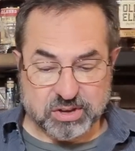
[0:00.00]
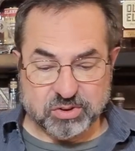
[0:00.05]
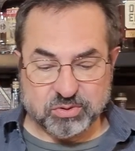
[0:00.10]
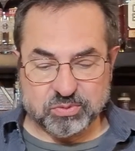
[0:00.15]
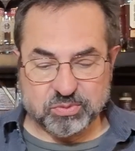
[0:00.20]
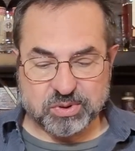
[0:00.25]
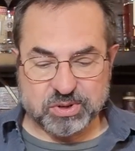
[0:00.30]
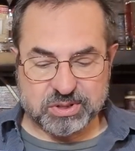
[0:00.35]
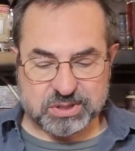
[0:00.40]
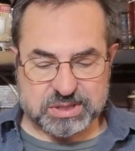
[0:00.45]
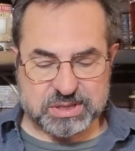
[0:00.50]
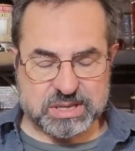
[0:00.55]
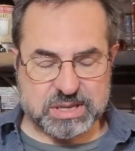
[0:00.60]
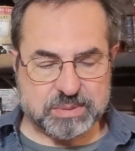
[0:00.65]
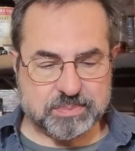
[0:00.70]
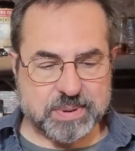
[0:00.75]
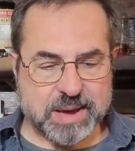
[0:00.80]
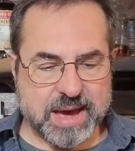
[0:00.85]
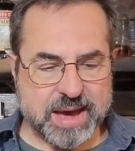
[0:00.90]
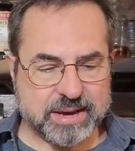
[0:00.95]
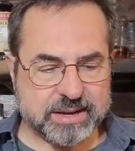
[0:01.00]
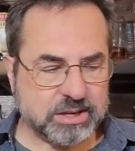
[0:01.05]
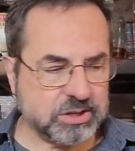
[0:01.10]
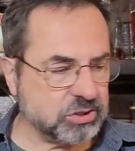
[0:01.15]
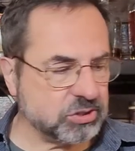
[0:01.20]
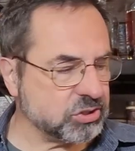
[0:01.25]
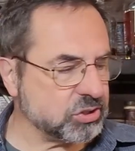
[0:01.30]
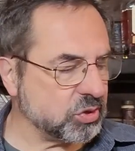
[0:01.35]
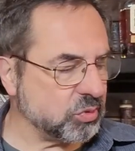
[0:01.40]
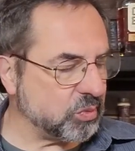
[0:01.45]
really neat package.
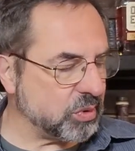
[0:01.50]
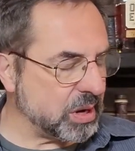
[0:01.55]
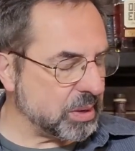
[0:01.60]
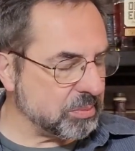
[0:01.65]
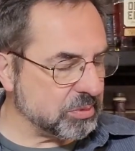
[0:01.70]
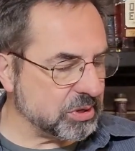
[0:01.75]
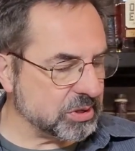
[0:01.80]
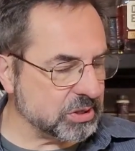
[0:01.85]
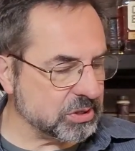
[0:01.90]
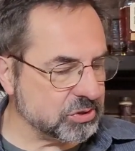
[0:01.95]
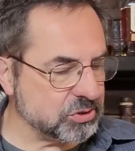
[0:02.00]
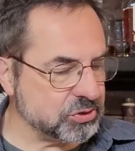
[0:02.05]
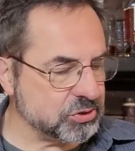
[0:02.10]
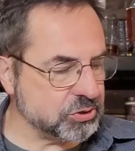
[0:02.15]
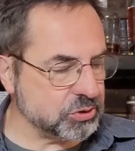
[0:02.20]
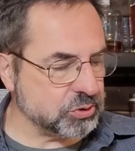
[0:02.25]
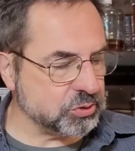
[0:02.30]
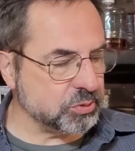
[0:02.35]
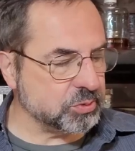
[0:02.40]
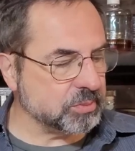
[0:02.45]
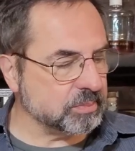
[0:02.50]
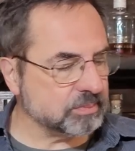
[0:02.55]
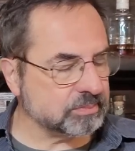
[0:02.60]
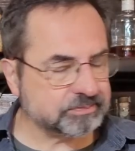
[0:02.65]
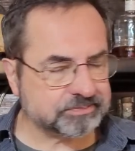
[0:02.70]
So what I'm going to do,